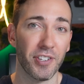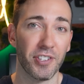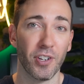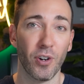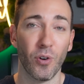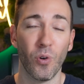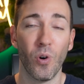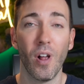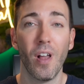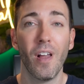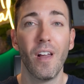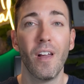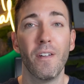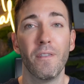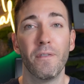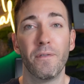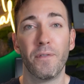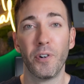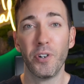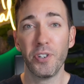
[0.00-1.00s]
So
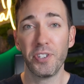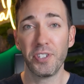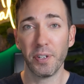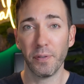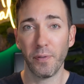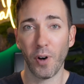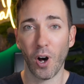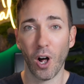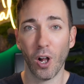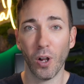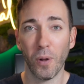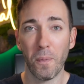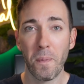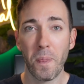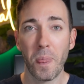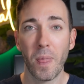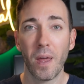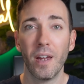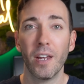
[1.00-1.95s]
first of all,